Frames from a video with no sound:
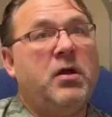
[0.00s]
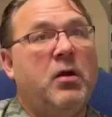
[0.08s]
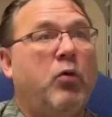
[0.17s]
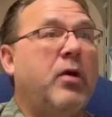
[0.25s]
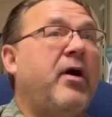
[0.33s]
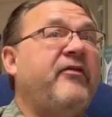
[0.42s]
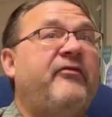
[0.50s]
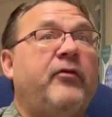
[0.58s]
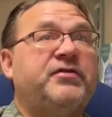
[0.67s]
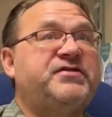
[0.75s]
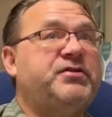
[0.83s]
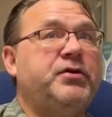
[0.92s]
One of my
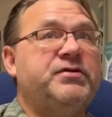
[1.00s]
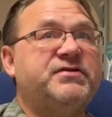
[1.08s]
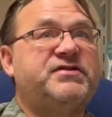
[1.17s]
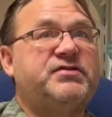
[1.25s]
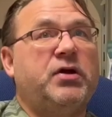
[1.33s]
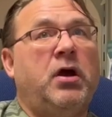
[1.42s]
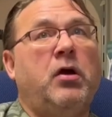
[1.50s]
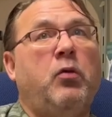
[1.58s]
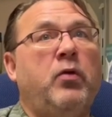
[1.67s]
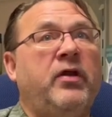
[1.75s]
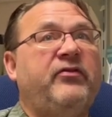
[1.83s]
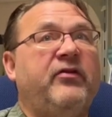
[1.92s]
first students went to